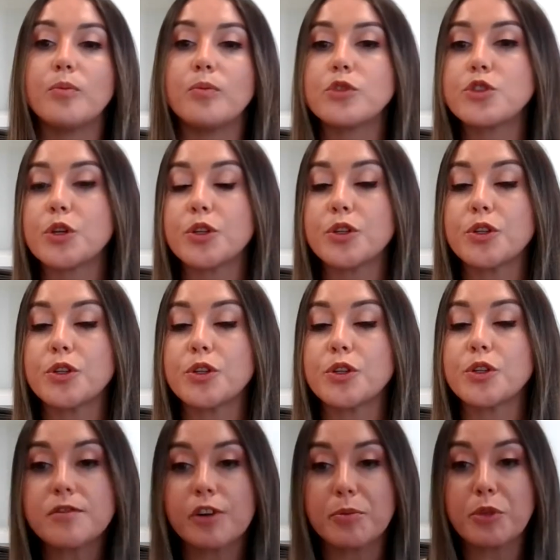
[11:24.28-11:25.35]
So you'll rent it
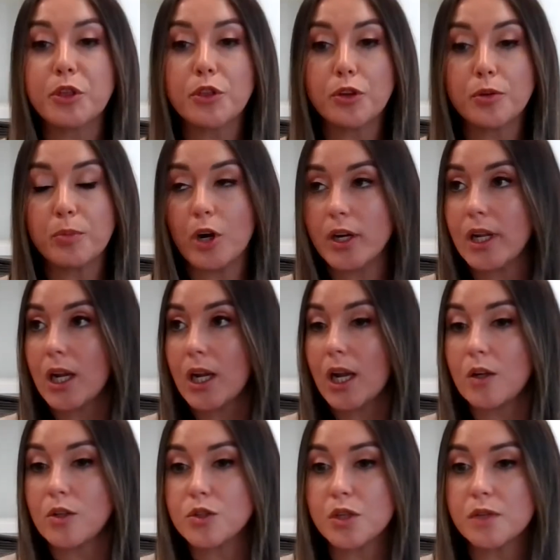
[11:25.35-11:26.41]
from a third-party
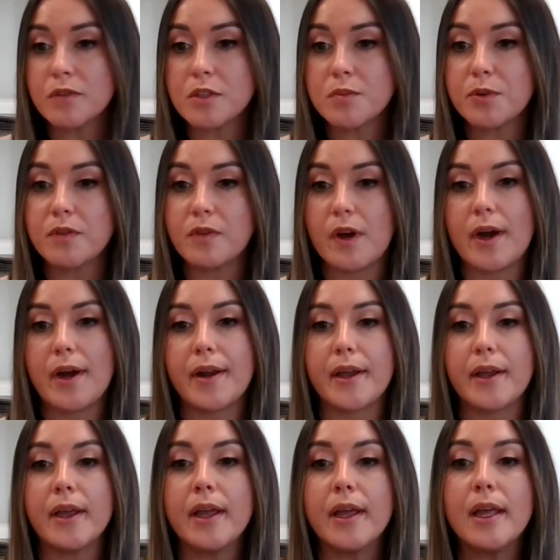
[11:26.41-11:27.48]
cloud service
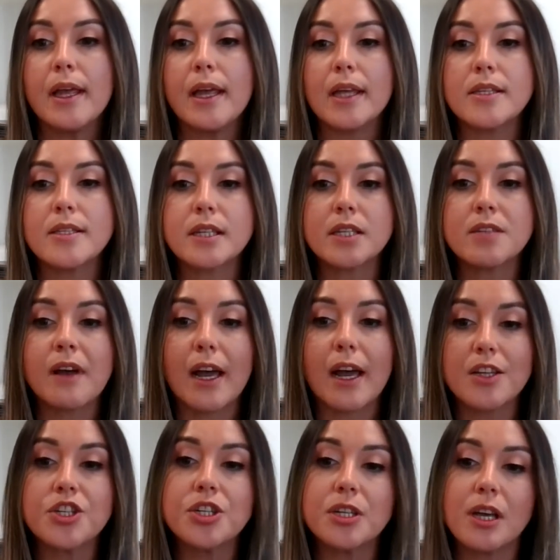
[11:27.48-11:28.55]
provider instead of
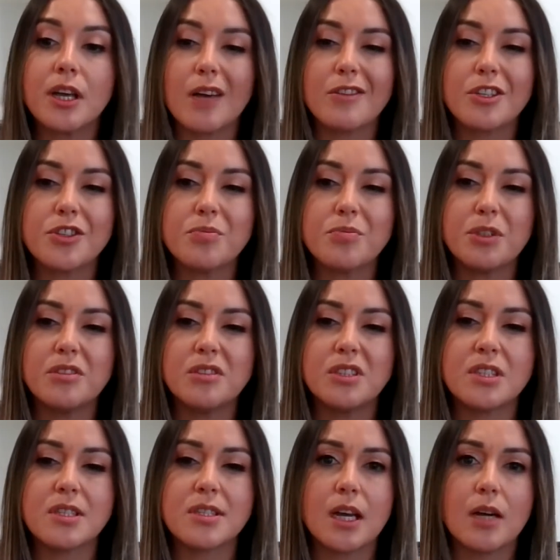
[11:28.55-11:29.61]
actually having to build and
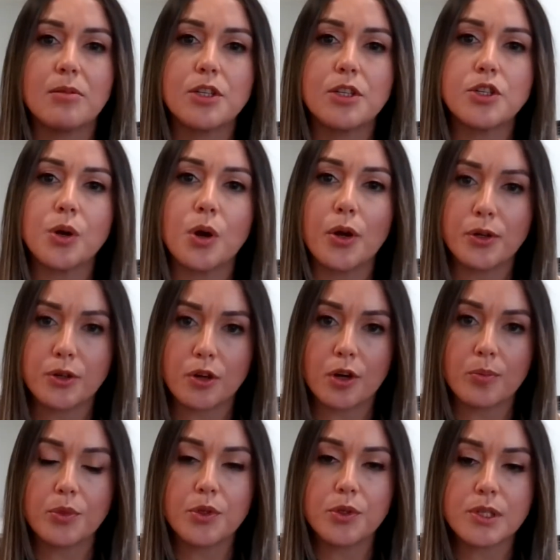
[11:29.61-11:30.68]
establish your own
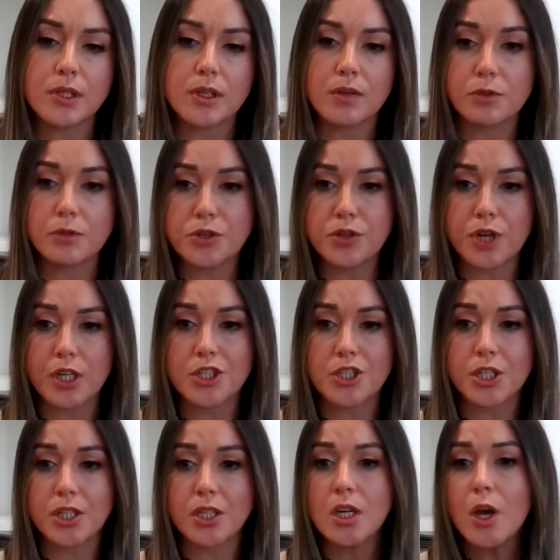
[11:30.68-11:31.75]
computing
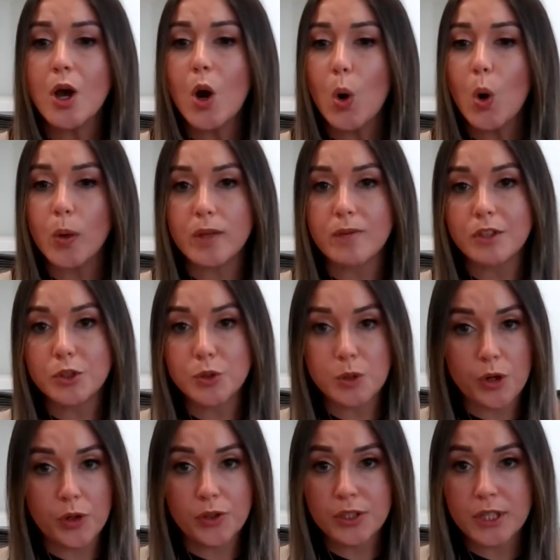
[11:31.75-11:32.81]
infrastructure or even your
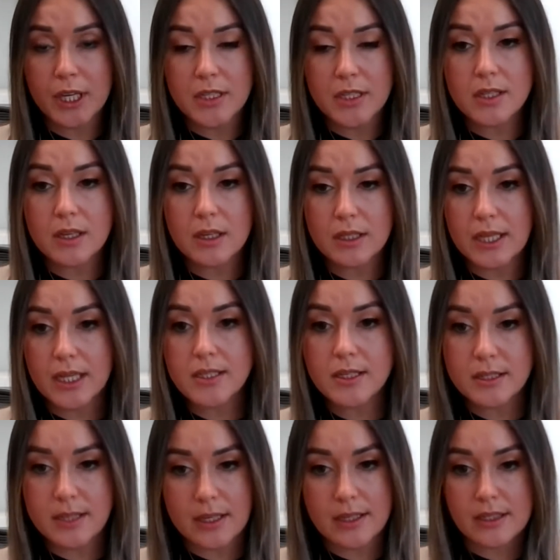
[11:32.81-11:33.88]
own data
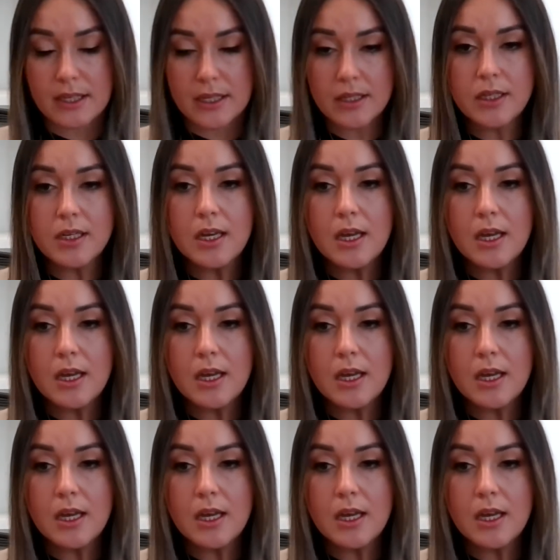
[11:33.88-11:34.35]
center,